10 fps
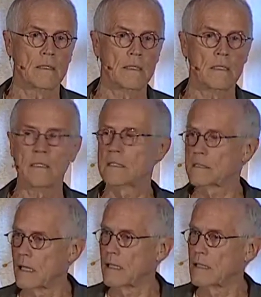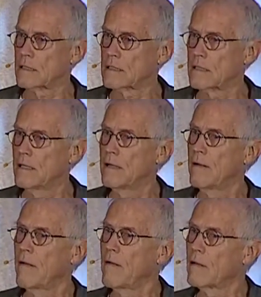in the science
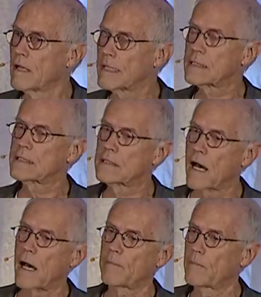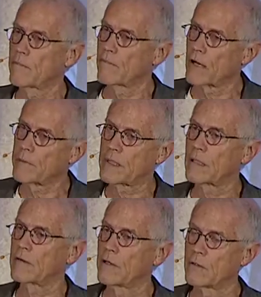let's stop
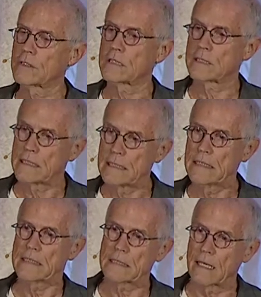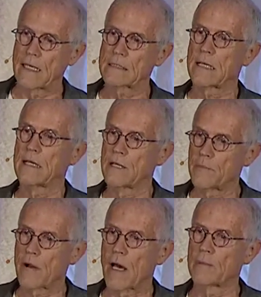rubbing our noses in the science and the
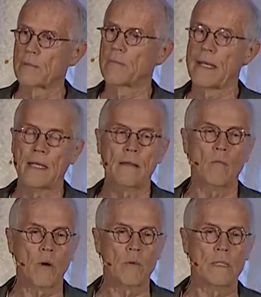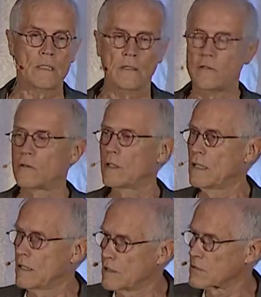problem, and what we need to do
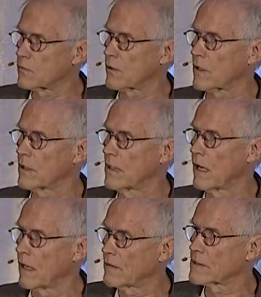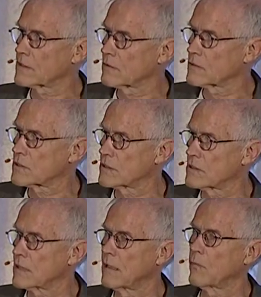is work on the
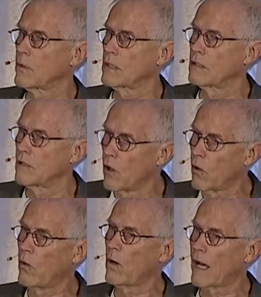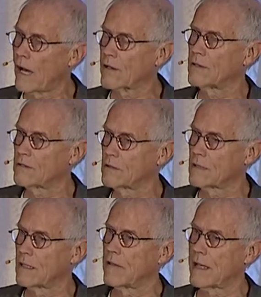solutions, and we know how to do
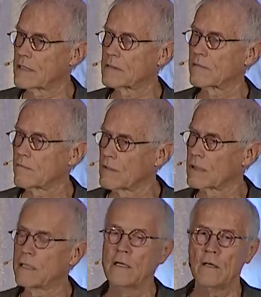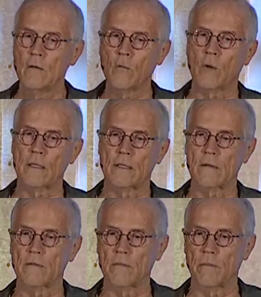it. And that's really what
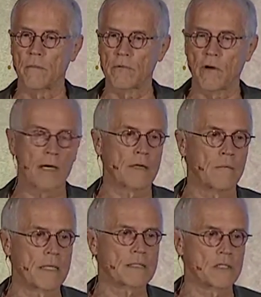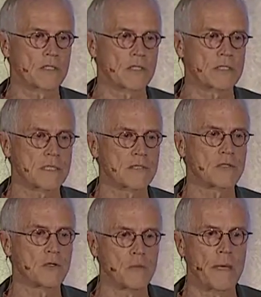the drawdown message is that
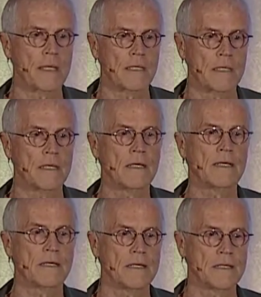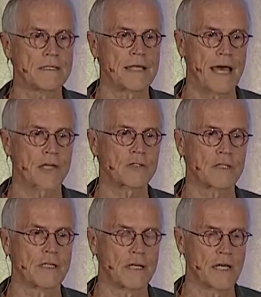humanity is
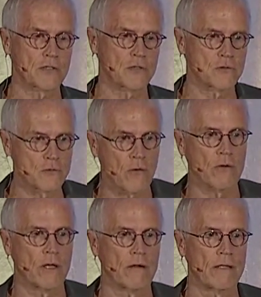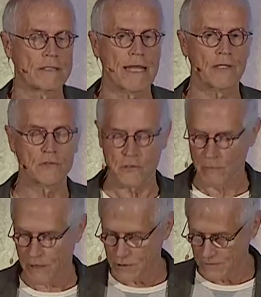actually extraordinary. Thank you so
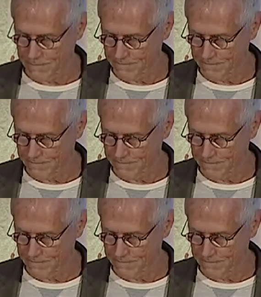much.